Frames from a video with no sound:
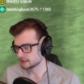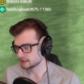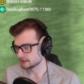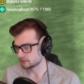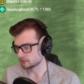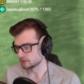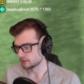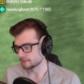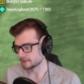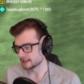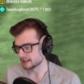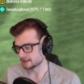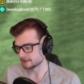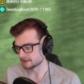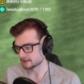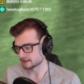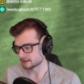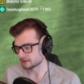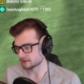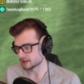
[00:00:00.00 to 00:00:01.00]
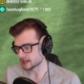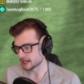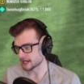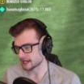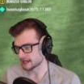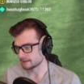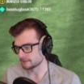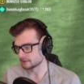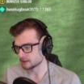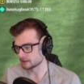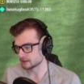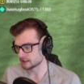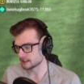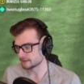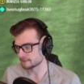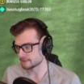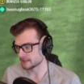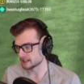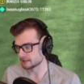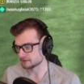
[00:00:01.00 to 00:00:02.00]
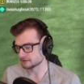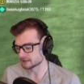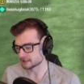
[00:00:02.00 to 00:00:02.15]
will make the grab. Or not Meadows,